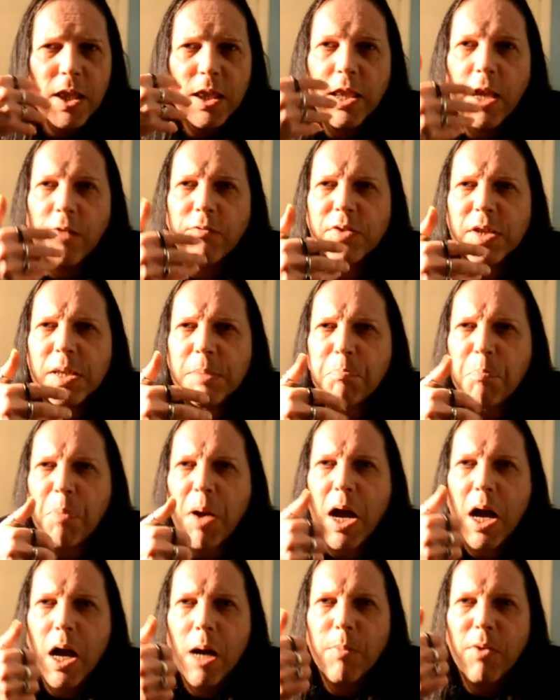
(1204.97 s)
Lovely
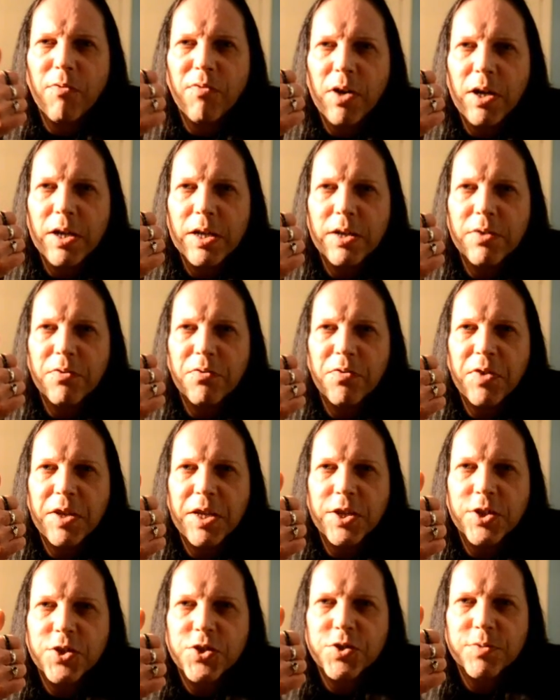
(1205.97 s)
palmer violet
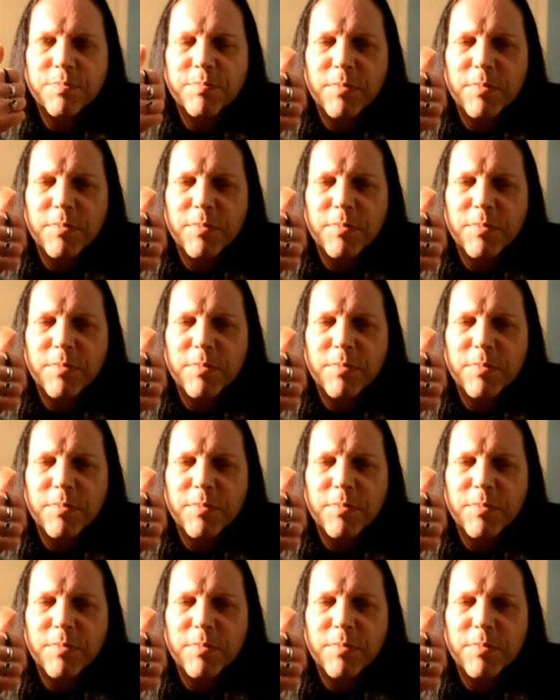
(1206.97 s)
finish.